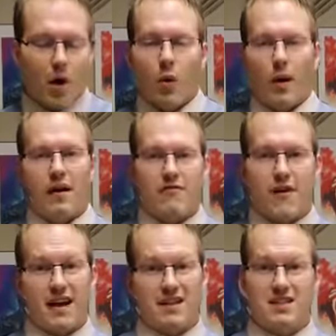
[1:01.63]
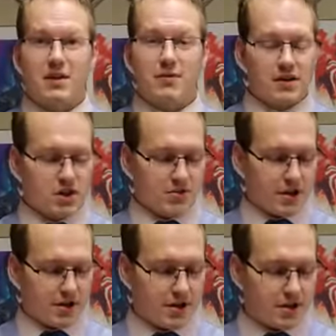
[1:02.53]
We have vaccine
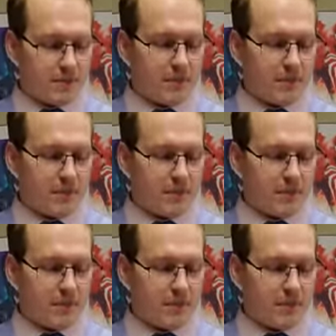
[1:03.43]
registrations,